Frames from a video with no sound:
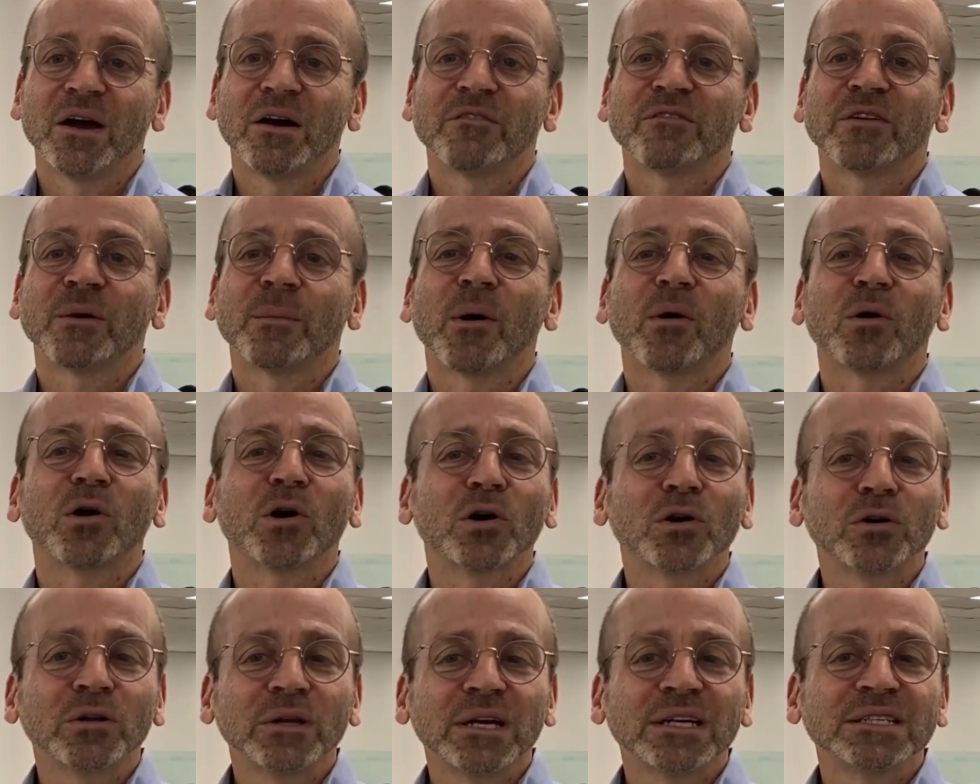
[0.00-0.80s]
From our
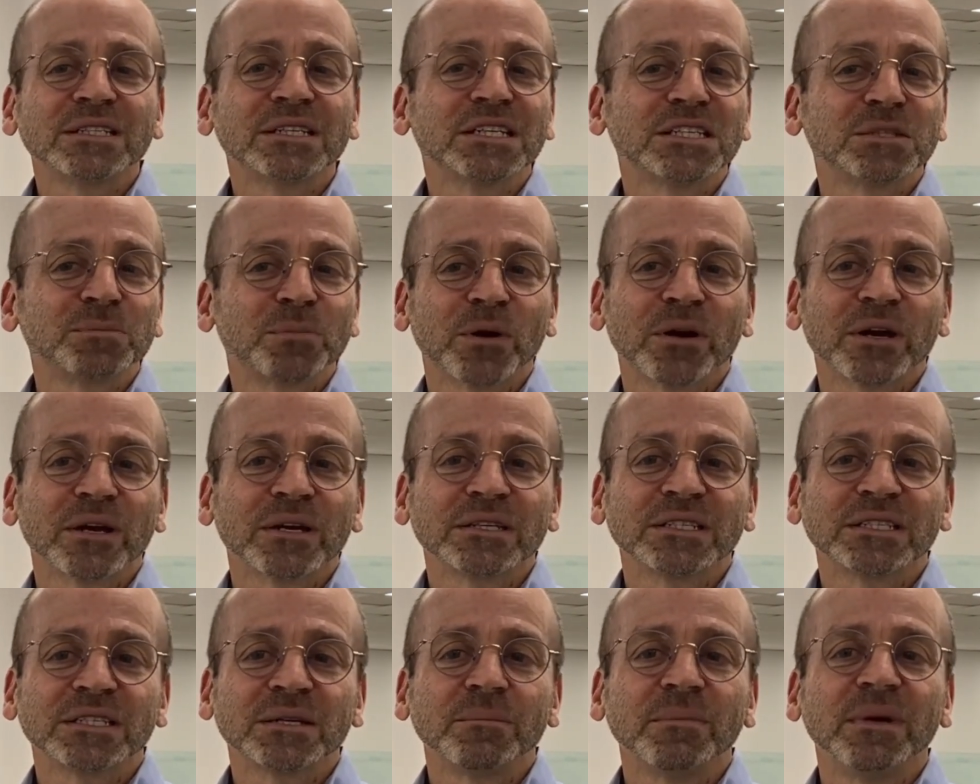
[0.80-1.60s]
earliest
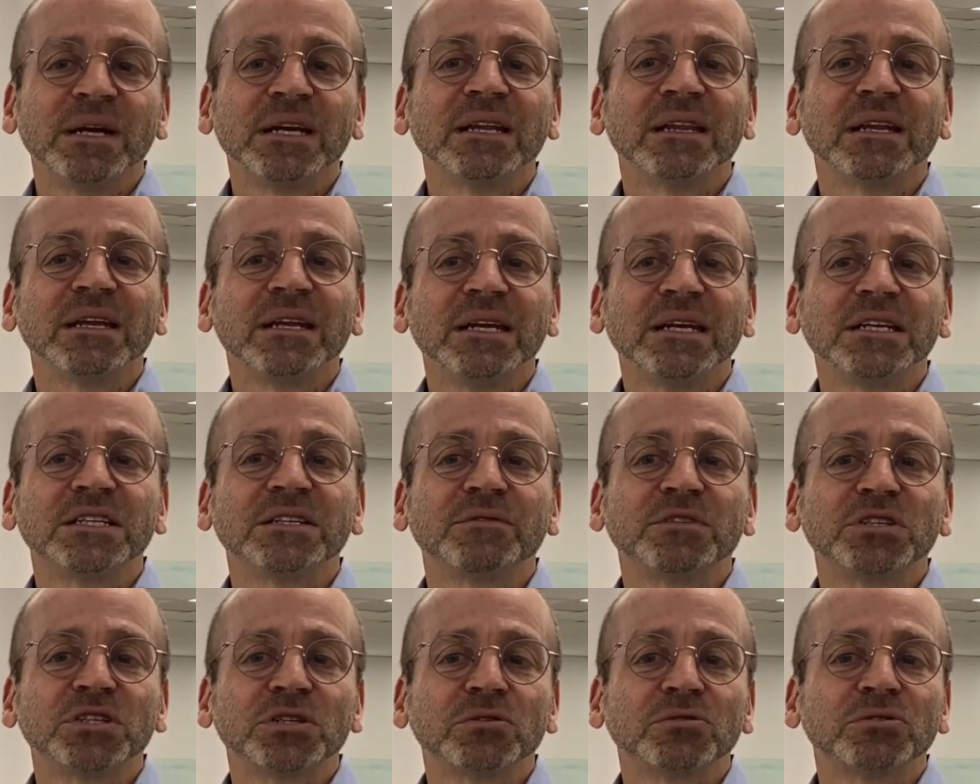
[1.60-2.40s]
experience meeting the needs
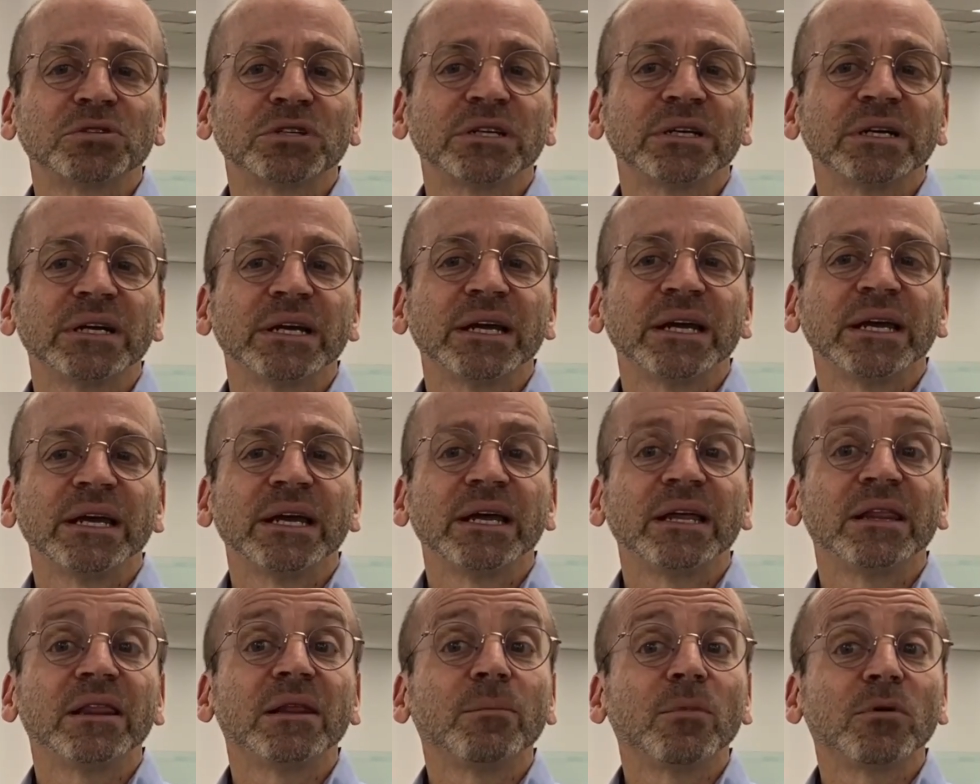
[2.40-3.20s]
of children
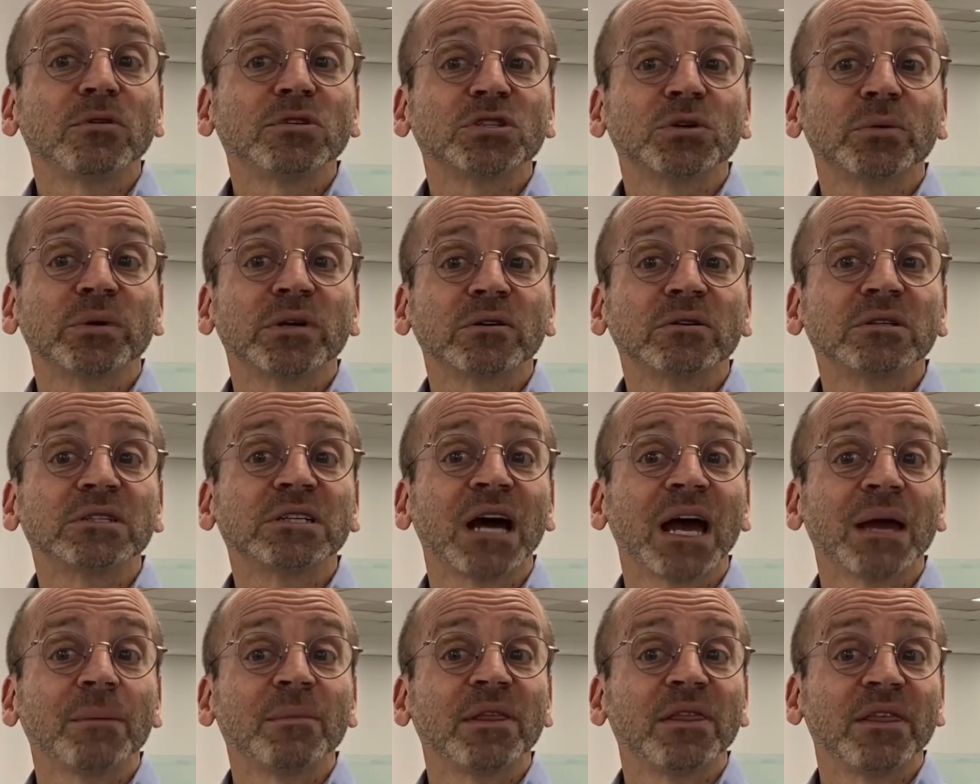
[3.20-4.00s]
in the most critical
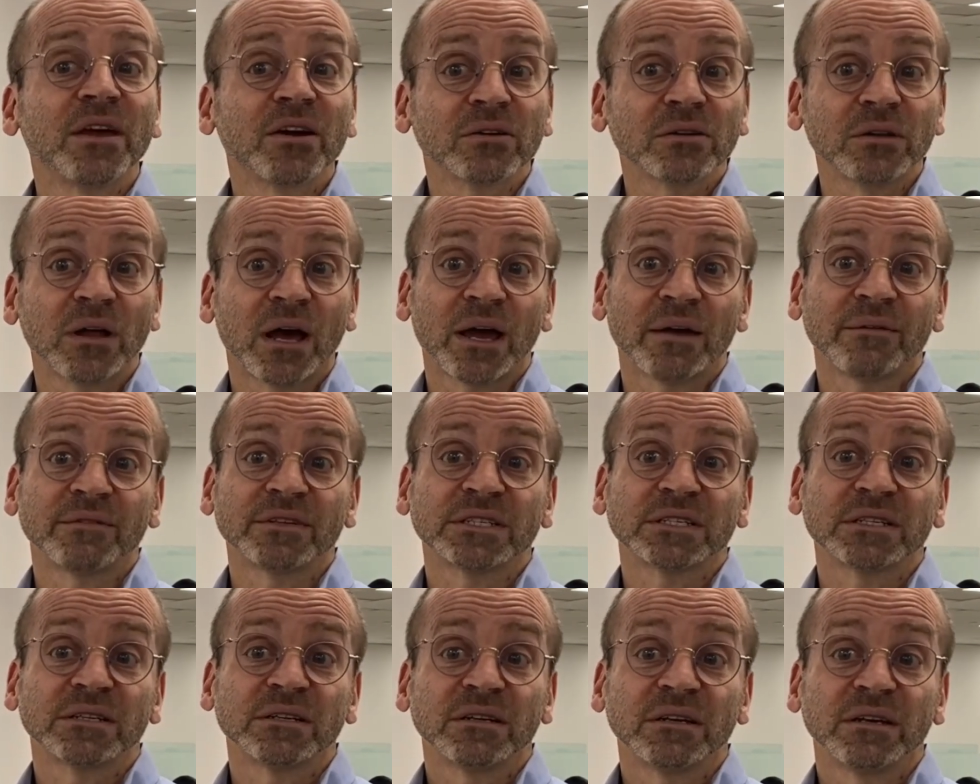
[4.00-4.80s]
time in their
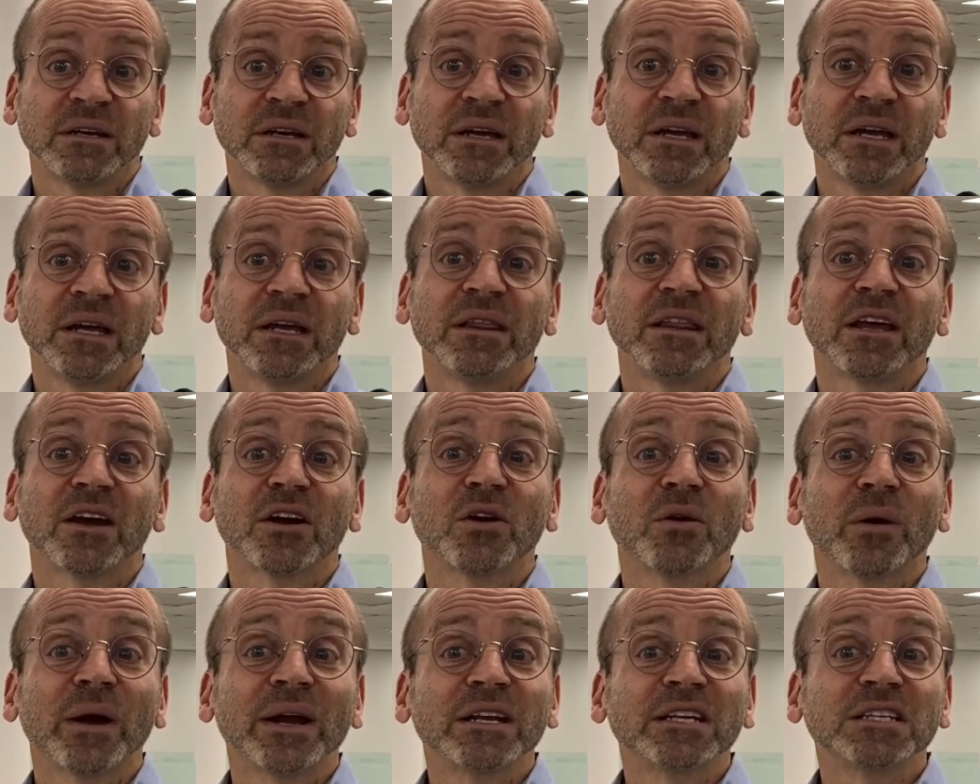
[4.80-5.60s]
lives, in their
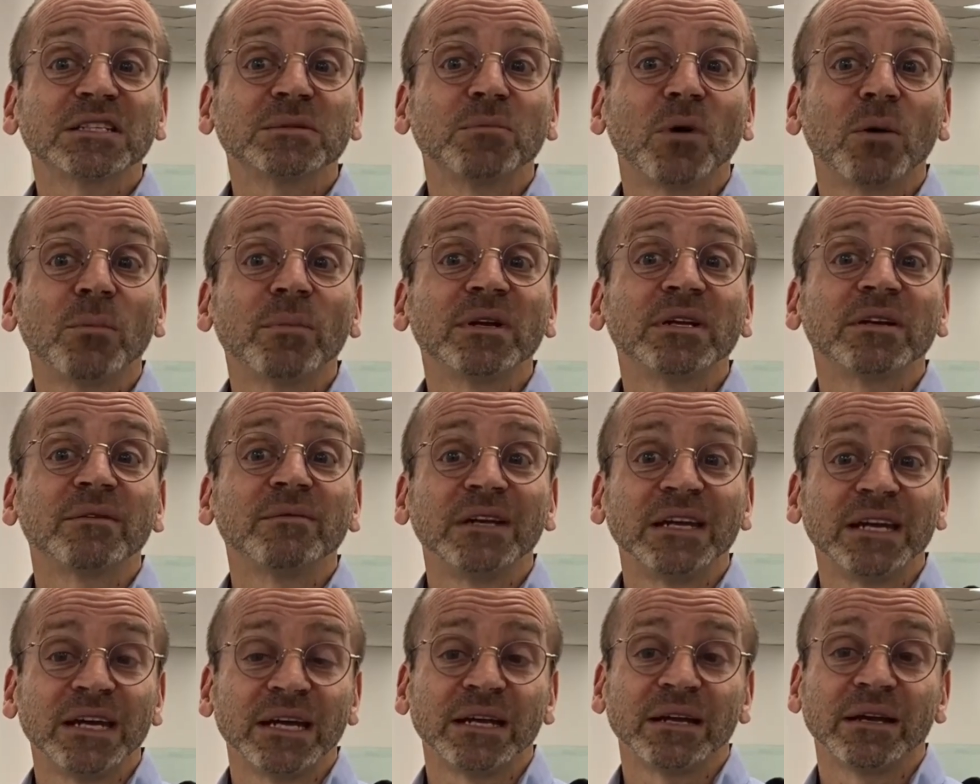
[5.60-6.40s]
greatest moment of
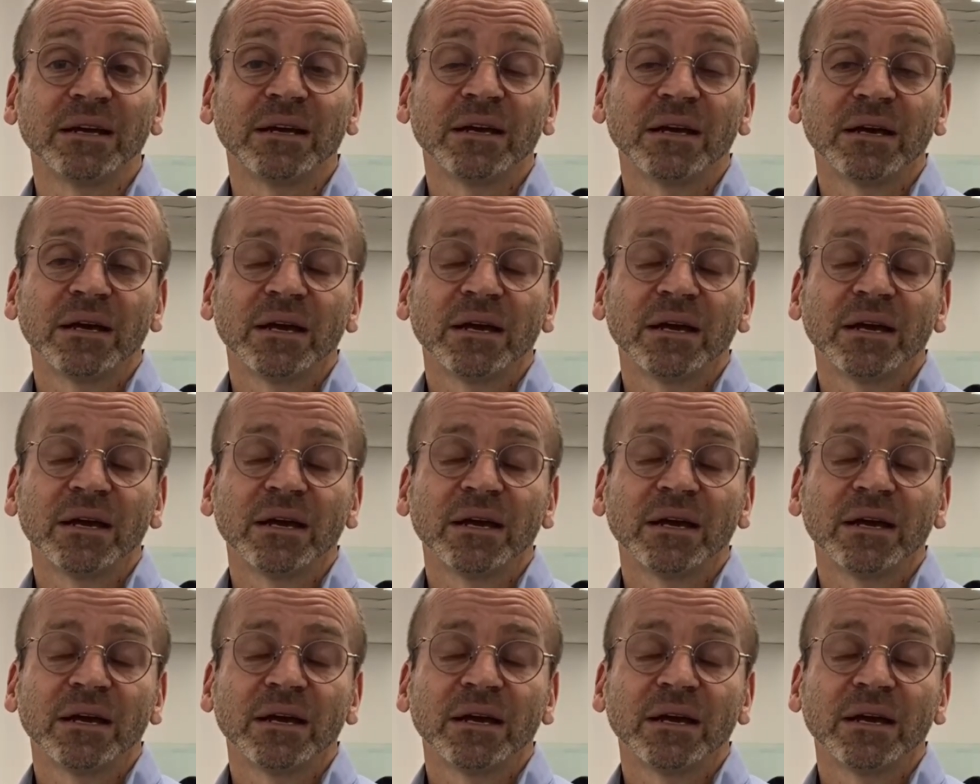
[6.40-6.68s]
need,